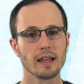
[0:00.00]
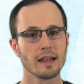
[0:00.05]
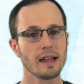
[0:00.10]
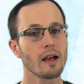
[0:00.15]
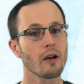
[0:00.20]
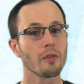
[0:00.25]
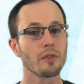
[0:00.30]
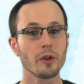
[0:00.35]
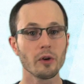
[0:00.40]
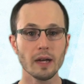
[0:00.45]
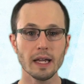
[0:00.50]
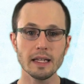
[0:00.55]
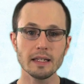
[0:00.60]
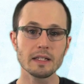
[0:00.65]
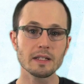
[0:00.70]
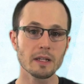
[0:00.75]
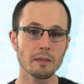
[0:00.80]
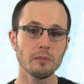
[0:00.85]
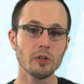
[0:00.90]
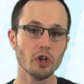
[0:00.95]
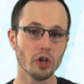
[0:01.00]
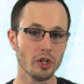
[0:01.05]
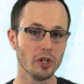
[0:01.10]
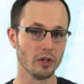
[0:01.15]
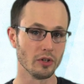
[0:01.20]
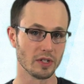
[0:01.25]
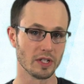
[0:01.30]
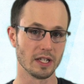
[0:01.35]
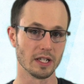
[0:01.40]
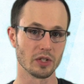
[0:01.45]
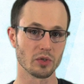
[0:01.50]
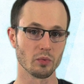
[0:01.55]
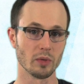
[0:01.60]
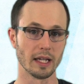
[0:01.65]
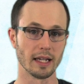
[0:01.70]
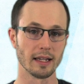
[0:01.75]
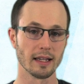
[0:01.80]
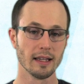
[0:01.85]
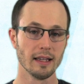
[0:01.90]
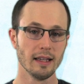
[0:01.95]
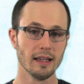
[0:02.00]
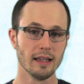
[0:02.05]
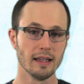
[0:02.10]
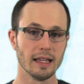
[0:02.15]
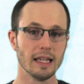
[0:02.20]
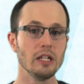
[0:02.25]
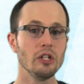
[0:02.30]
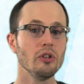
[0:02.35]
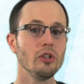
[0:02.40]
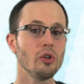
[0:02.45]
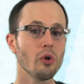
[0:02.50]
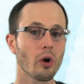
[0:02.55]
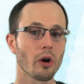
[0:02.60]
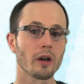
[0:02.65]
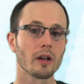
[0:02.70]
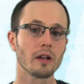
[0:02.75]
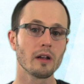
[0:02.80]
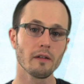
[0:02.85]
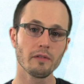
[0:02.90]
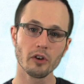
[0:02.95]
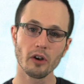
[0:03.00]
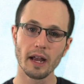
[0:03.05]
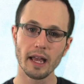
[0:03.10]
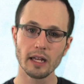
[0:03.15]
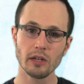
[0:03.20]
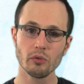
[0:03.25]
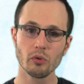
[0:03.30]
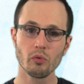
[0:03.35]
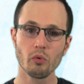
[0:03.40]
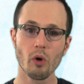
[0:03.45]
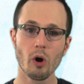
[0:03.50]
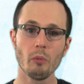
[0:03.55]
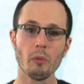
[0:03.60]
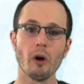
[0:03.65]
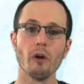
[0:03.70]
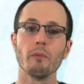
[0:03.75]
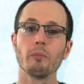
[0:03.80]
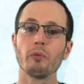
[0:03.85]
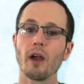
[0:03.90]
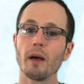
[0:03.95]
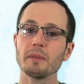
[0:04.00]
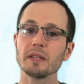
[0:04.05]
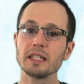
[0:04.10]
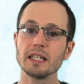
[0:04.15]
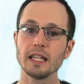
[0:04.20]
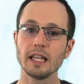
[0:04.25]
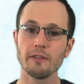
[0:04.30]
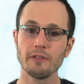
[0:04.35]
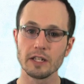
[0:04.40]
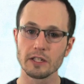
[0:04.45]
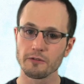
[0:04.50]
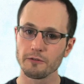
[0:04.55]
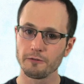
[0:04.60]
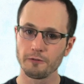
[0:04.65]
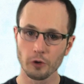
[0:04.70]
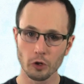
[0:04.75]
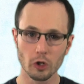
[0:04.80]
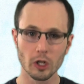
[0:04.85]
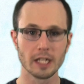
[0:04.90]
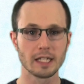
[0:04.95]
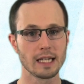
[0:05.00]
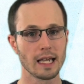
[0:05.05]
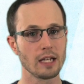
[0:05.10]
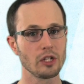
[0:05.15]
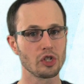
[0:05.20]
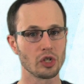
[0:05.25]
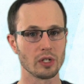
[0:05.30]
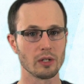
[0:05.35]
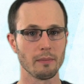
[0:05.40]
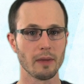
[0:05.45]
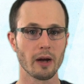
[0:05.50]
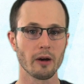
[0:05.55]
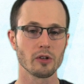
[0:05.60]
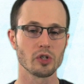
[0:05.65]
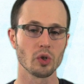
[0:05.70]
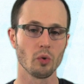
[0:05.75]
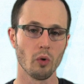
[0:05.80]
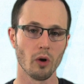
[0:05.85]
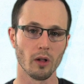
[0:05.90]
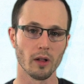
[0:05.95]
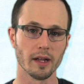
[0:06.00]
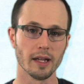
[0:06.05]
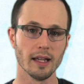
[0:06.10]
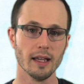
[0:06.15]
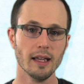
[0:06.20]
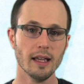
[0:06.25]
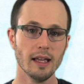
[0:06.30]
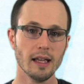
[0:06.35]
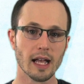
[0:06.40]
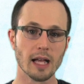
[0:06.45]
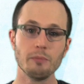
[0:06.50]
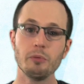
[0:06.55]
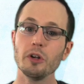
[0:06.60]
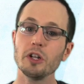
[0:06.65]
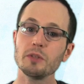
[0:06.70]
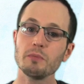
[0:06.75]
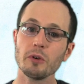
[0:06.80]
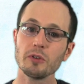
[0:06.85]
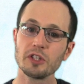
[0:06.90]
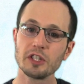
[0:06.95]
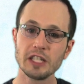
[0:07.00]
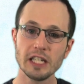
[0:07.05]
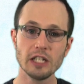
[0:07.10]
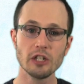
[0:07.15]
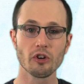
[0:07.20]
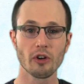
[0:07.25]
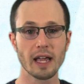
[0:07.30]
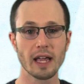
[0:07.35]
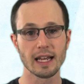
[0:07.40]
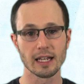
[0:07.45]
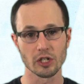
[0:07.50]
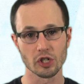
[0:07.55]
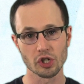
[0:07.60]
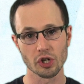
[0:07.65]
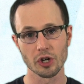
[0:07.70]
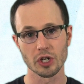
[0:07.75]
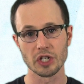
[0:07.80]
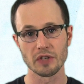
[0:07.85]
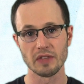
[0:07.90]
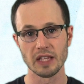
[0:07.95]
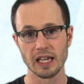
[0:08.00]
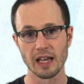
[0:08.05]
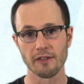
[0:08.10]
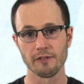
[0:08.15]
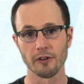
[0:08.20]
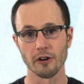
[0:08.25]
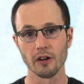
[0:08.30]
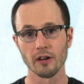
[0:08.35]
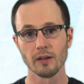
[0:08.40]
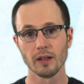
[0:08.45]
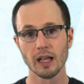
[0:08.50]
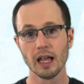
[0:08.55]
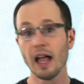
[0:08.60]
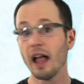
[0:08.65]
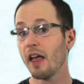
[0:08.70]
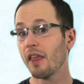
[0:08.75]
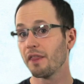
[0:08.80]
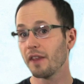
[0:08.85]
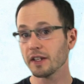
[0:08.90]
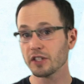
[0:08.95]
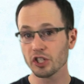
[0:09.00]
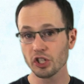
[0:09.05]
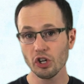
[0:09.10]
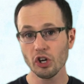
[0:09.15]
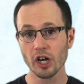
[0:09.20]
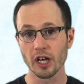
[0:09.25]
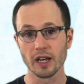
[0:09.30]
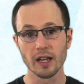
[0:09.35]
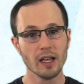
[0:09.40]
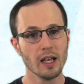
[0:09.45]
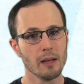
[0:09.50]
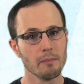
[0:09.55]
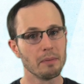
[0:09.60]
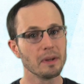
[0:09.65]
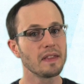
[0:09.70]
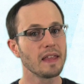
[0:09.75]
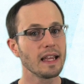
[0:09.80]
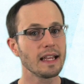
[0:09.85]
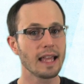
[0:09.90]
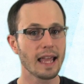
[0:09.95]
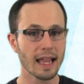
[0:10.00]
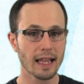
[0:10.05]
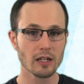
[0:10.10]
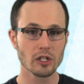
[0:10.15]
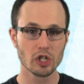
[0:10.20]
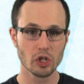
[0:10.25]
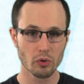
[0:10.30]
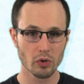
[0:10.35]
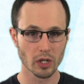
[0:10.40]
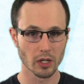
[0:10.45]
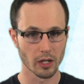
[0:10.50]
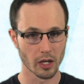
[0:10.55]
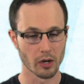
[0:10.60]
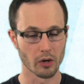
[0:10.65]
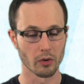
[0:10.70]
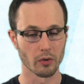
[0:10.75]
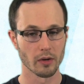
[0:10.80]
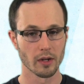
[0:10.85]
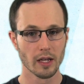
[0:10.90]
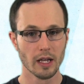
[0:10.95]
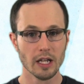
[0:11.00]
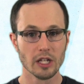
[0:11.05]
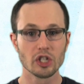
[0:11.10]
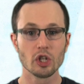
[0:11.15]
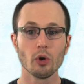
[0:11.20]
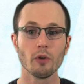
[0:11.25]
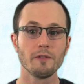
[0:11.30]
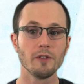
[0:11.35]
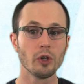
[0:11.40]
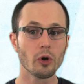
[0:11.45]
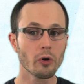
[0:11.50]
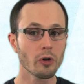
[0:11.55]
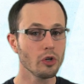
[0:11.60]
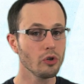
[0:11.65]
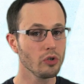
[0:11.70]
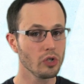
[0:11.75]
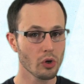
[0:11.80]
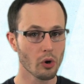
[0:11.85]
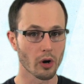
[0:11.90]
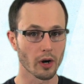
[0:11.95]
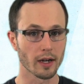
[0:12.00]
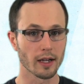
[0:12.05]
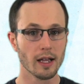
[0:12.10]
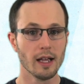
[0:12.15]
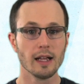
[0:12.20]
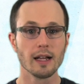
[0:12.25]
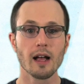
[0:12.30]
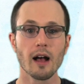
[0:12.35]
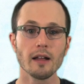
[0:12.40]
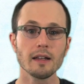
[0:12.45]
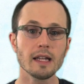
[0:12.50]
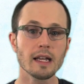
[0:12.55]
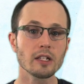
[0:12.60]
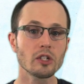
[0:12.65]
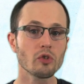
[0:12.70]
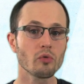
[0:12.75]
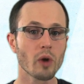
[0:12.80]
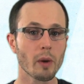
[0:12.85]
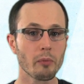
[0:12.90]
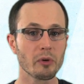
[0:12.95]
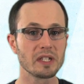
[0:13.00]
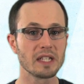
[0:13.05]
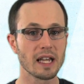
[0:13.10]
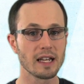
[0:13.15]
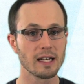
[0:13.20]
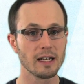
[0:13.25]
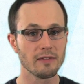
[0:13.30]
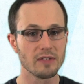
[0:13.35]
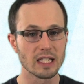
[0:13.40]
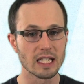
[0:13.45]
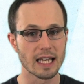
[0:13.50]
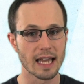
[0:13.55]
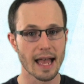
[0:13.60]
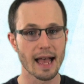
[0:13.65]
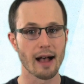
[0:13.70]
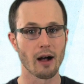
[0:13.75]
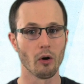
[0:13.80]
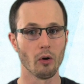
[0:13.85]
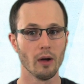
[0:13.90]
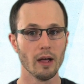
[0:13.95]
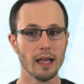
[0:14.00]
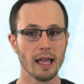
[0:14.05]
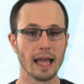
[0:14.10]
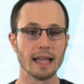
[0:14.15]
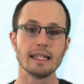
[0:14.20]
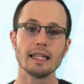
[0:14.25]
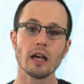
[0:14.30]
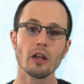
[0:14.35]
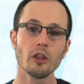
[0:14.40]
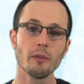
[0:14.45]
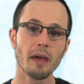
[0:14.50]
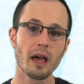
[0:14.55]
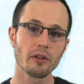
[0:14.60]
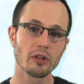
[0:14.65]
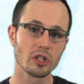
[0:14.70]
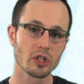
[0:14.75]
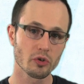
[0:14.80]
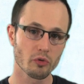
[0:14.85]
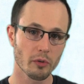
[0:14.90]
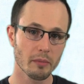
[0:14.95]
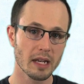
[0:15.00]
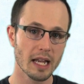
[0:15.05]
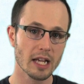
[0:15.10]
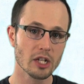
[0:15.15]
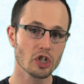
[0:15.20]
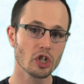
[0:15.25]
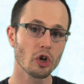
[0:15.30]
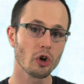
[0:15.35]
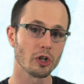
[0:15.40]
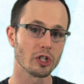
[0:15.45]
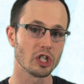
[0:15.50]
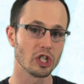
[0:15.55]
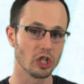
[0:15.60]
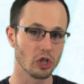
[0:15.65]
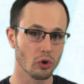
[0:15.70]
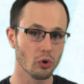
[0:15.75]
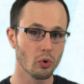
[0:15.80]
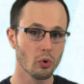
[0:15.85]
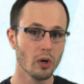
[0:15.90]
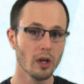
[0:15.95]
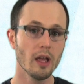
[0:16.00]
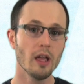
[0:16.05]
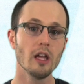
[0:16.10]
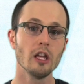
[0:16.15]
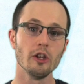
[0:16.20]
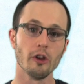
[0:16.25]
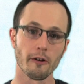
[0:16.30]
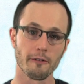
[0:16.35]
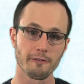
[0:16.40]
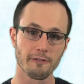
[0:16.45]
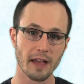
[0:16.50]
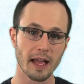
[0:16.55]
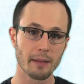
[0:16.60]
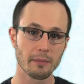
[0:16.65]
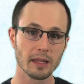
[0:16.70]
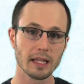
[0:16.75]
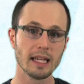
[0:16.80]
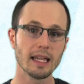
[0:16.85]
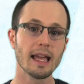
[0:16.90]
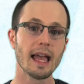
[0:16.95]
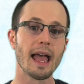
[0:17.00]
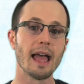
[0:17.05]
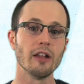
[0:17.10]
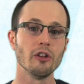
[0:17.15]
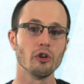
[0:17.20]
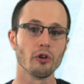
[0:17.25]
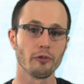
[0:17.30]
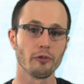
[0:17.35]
Now, there is some good news this week. In New York, Governor Andrew Cuomo promised to give his full attention to marriage equality and put his most senior in charge of the effort. That's good, but they can't do it alone. So if you're in New York, contact your representatives now and tell them how discrimination hurts you, your family, and your